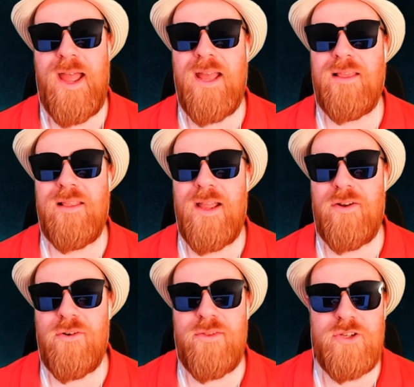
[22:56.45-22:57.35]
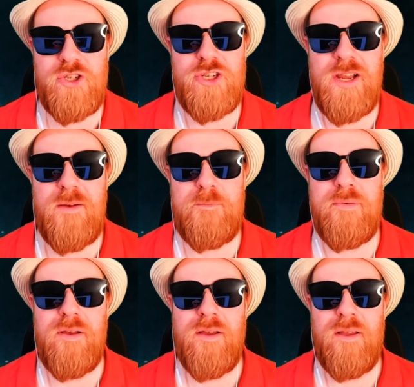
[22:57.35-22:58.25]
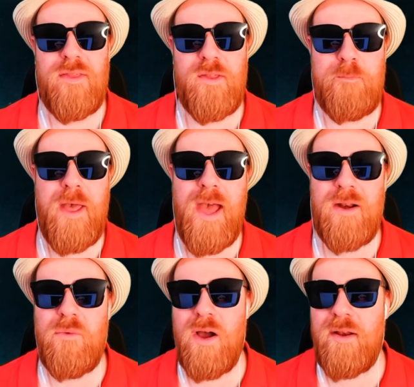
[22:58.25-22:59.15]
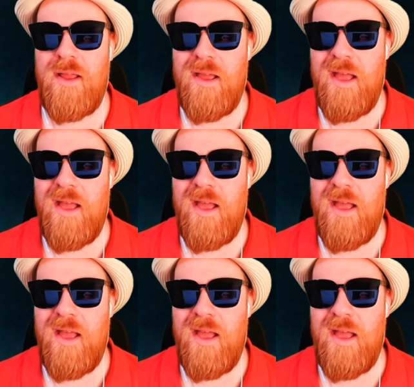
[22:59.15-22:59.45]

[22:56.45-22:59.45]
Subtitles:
And later on the ship, the Padawan